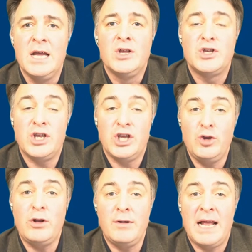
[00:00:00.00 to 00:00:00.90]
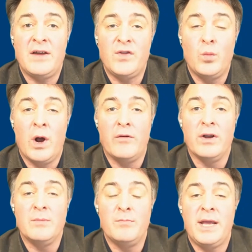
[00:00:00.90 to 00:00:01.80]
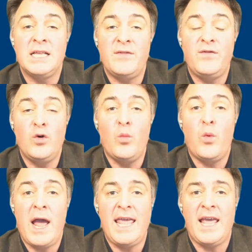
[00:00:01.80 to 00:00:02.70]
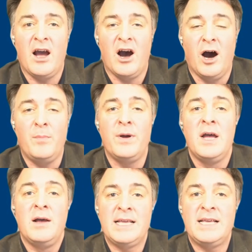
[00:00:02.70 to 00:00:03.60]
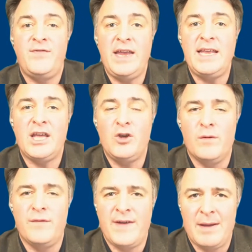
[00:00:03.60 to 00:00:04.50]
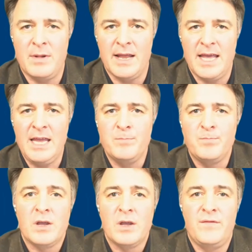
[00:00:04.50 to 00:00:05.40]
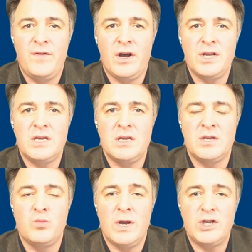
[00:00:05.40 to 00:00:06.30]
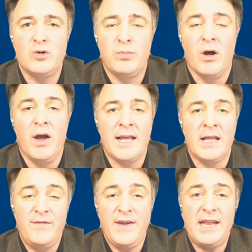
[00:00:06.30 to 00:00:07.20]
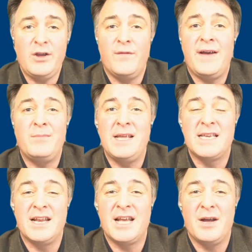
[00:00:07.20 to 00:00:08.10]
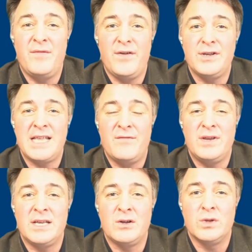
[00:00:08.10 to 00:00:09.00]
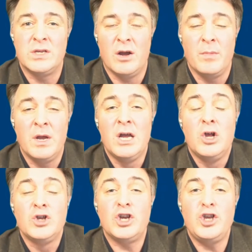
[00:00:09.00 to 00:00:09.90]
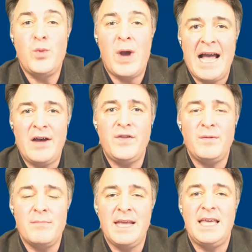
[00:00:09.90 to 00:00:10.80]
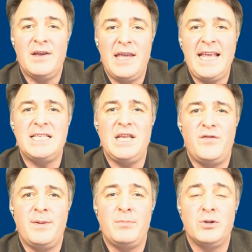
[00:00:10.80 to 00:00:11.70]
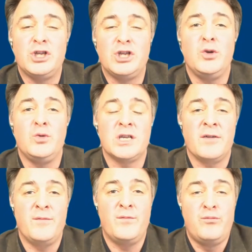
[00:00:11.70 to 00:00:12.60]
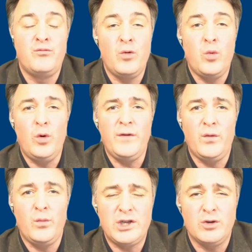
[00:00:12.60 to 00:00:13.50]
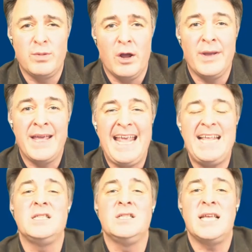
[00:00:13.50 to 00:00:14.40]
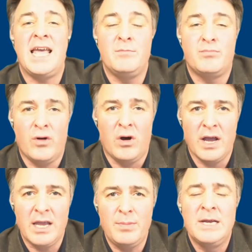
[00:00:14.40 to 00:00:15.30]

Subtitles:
so that you don't have to worry. Because if you're weighing up feeding your family versus whistleblowing, feeding your family is going to come first every single time. So you have to make it easy for people to do. So the reward for whistleblowing isn't a bribe.